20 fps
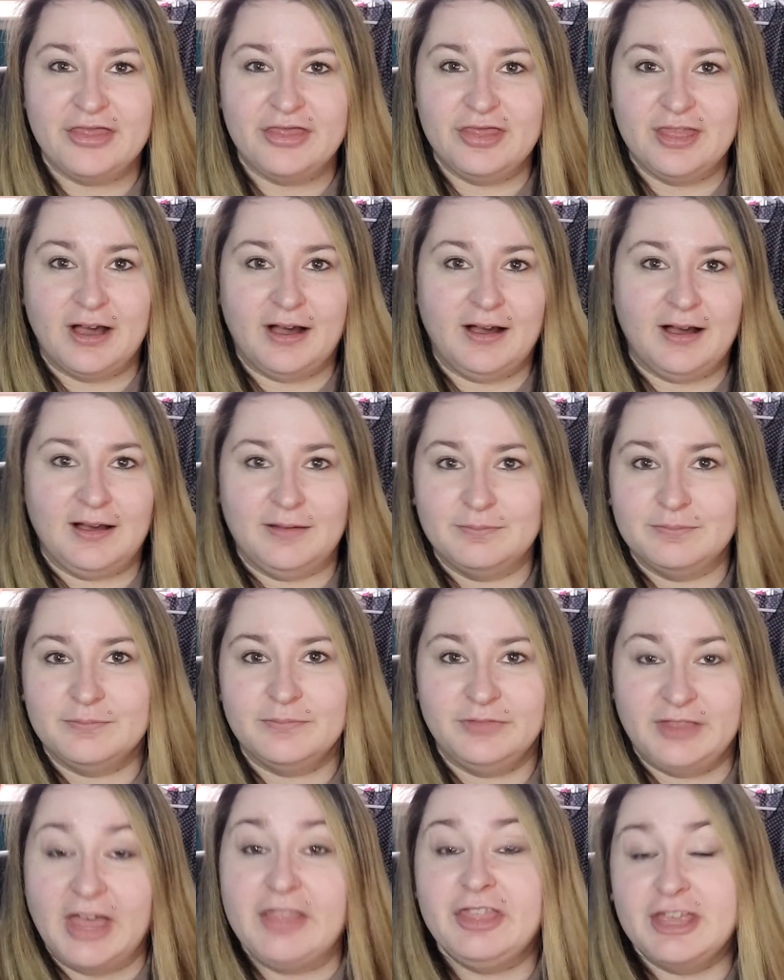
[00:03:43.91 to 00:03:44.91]

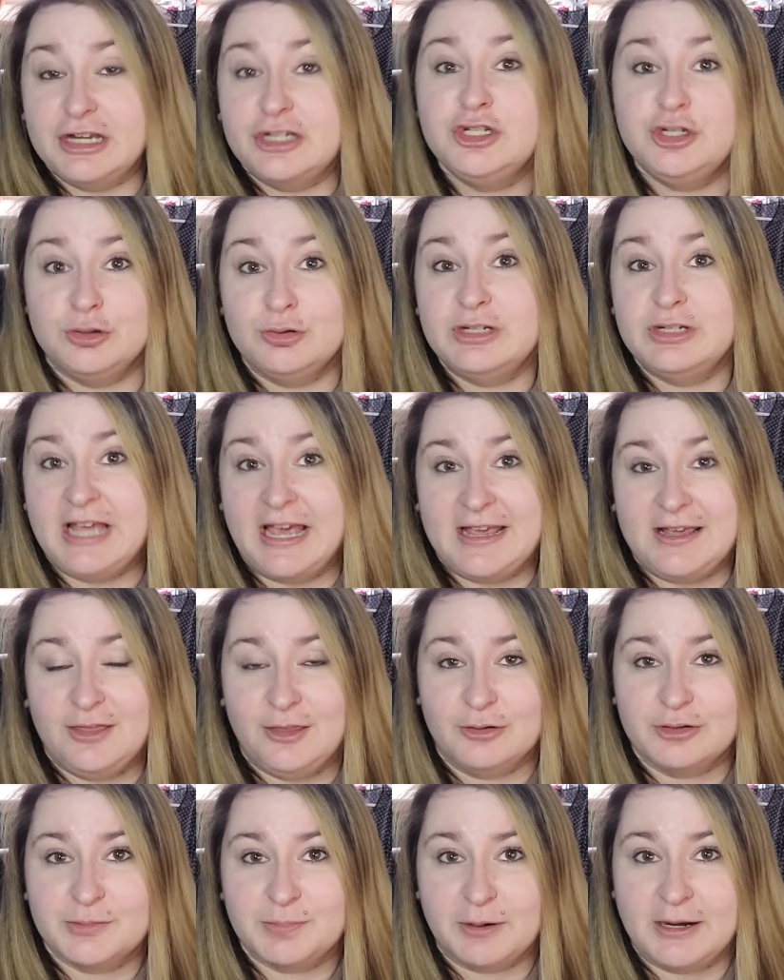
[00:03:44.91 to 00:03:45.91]
that they do take
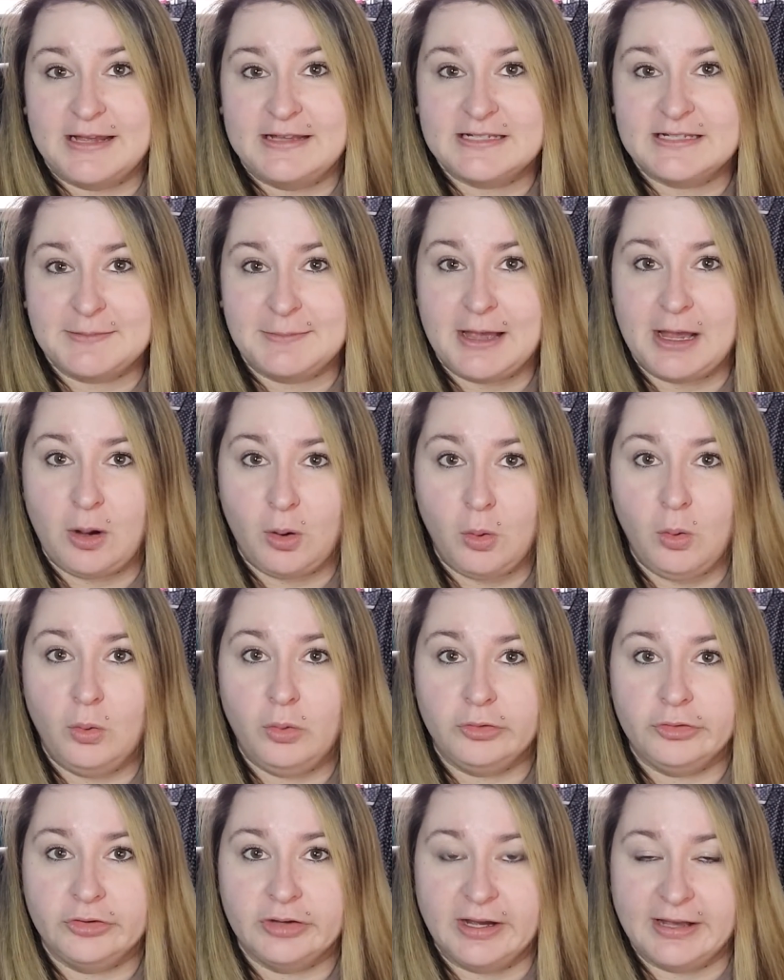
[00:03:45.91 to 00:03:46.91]
those brands on my
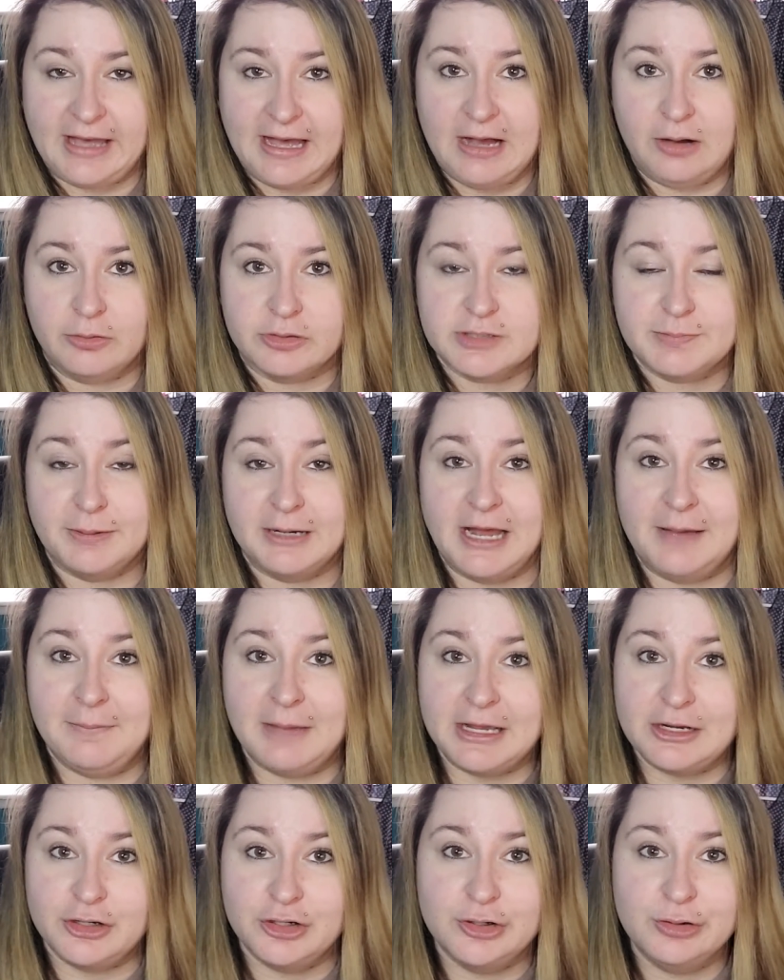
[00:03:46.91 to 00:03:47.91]
old account, but on
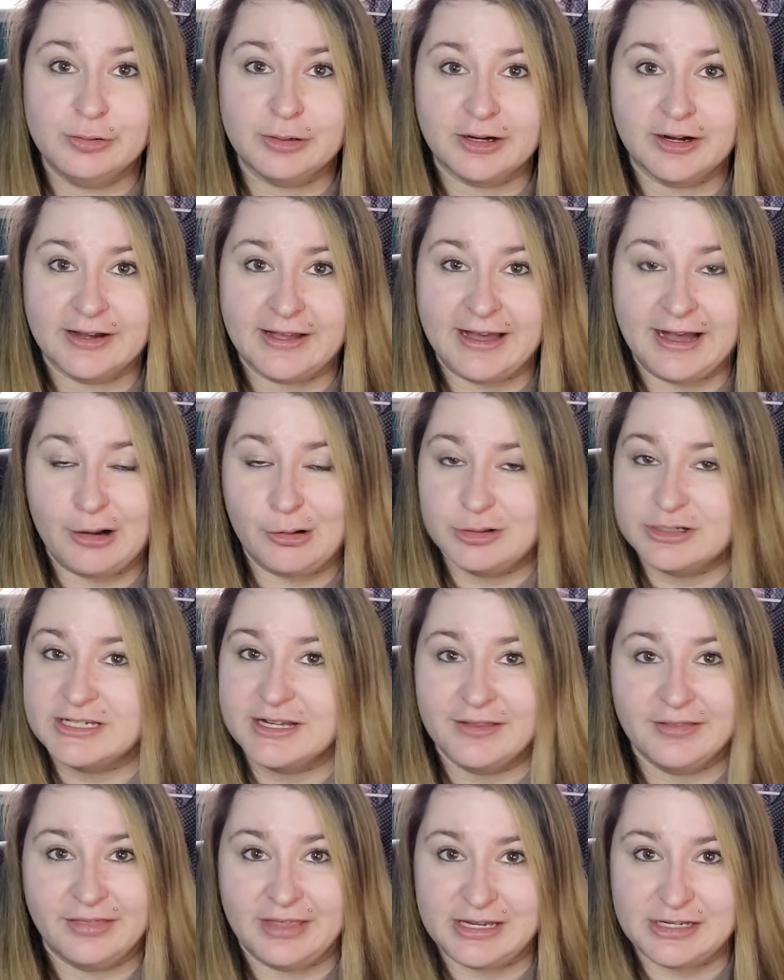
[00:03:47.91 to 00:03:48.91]
my newer account,
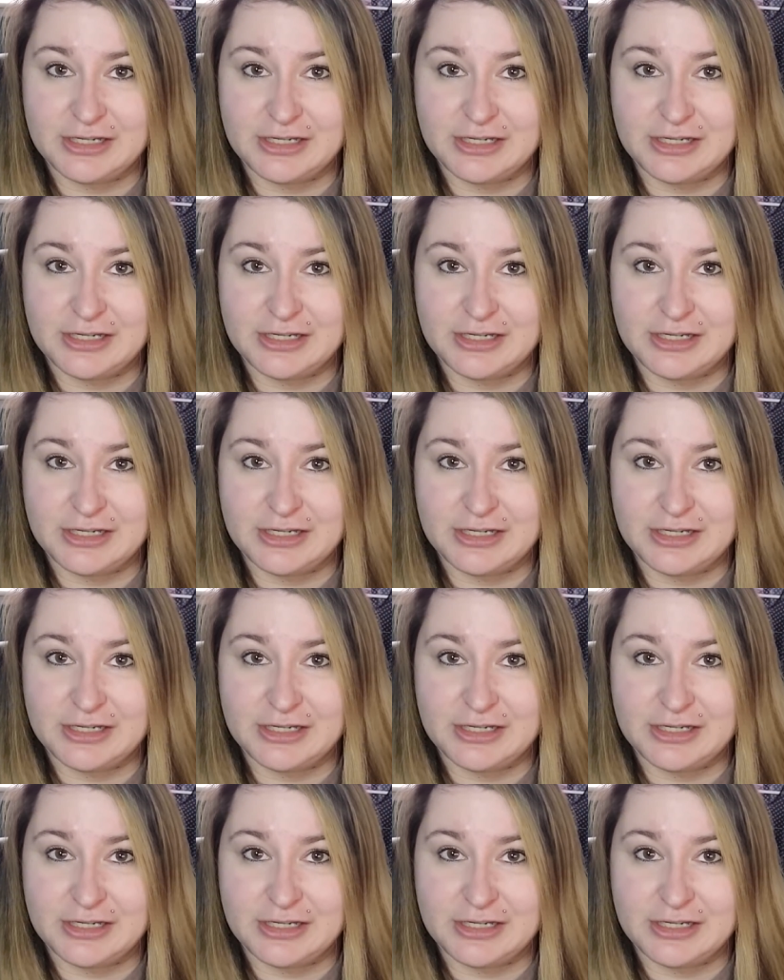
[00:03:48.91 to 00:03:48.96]
they